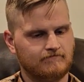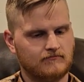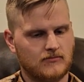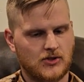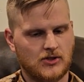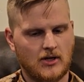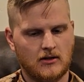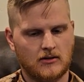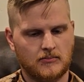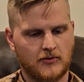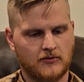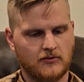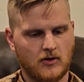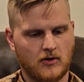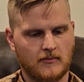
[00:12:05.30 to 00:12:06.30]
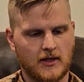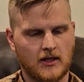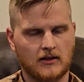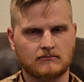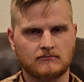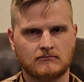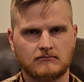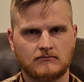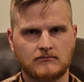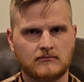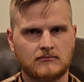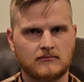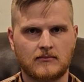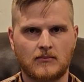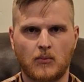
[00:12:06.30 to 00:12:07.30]
Solid performing,
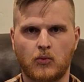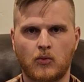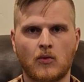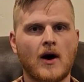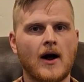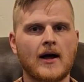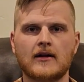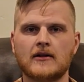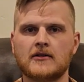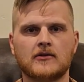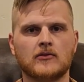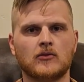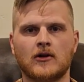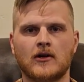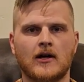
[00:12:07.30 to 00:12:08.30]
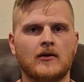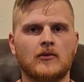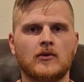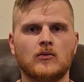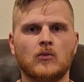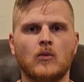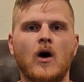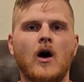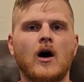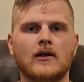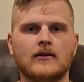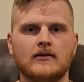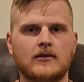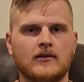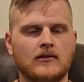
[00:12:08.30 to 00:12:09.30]
right at what I would want.